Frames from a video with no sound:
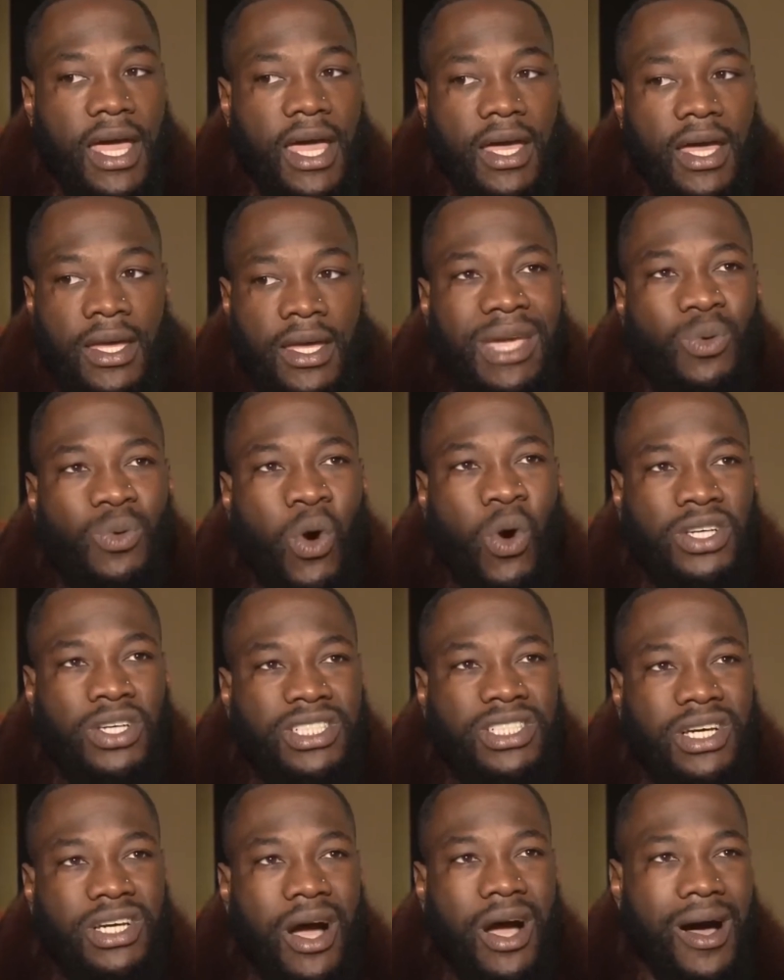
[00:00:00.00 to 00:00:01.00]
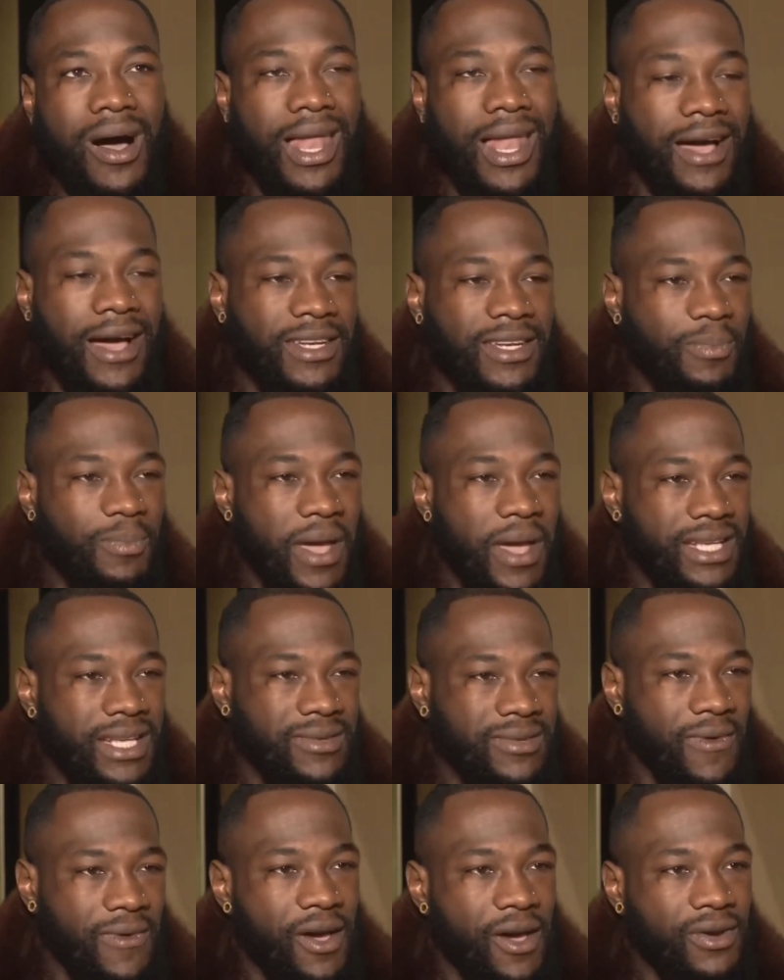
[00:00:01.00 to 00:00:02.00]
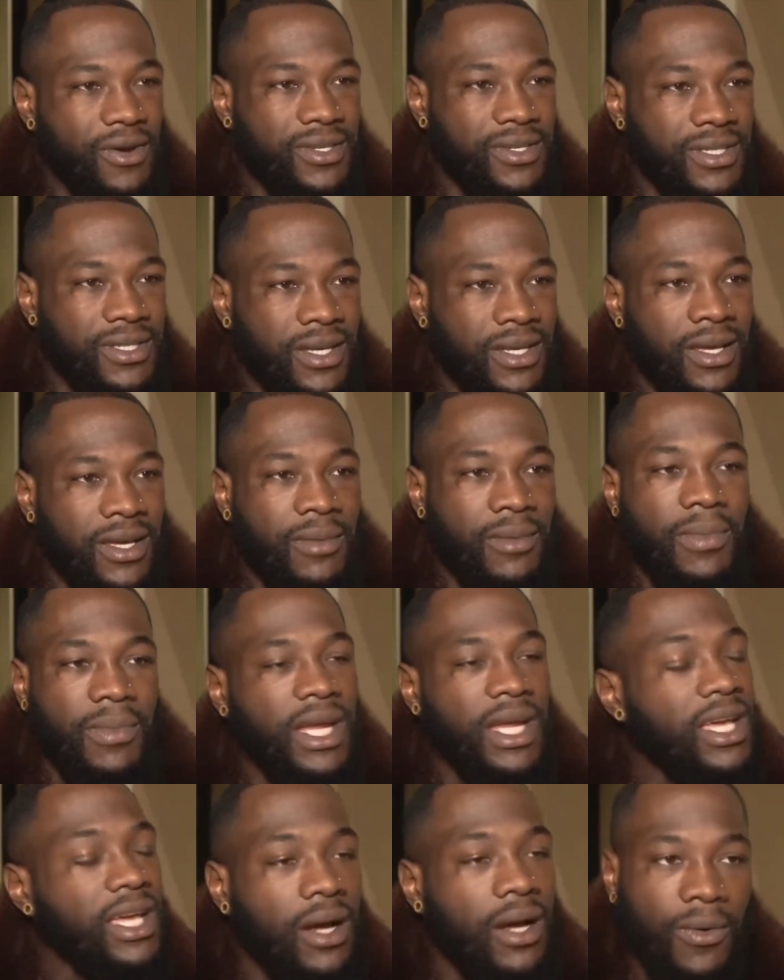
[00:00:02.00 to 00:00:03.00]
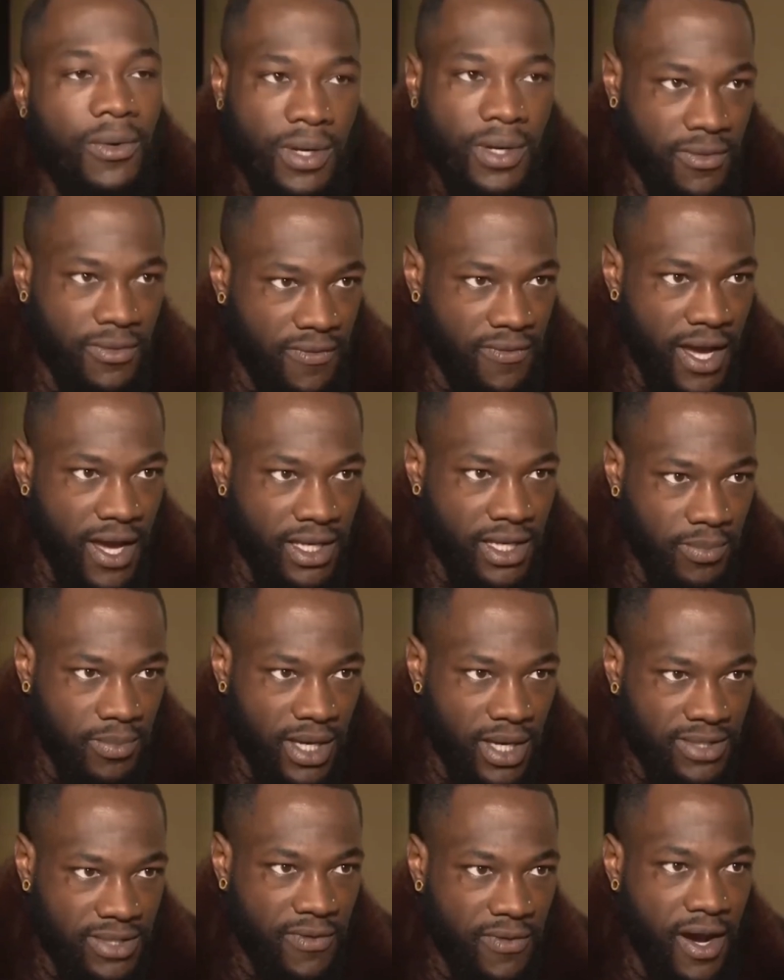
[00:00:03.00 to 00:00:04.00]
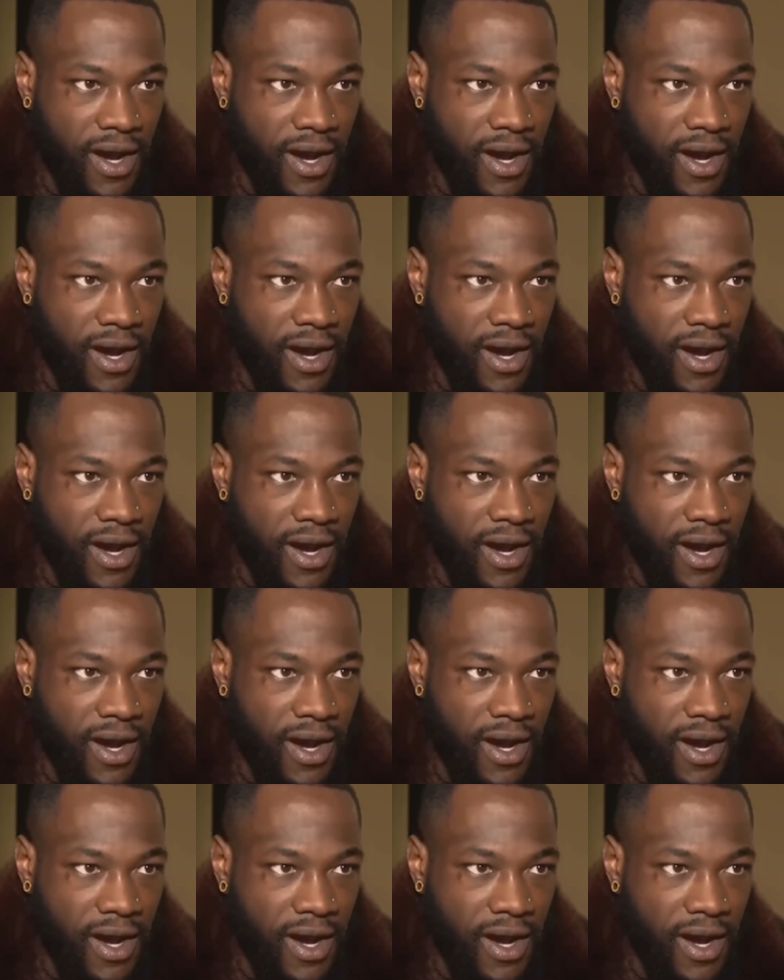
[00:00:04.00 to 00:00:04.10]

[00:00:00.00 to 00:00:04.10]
that he wants to call out the best fighters, but he don't want to fight the best